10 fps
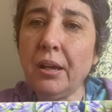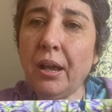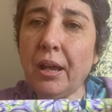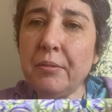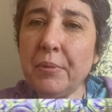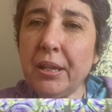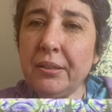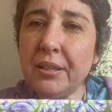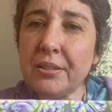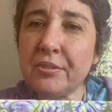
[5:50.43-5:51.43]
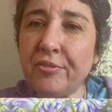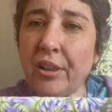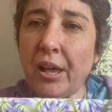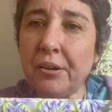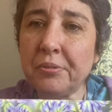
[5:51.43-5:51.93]
I made this
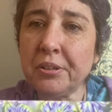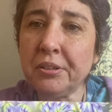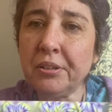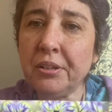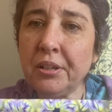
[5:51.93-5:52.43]
flower,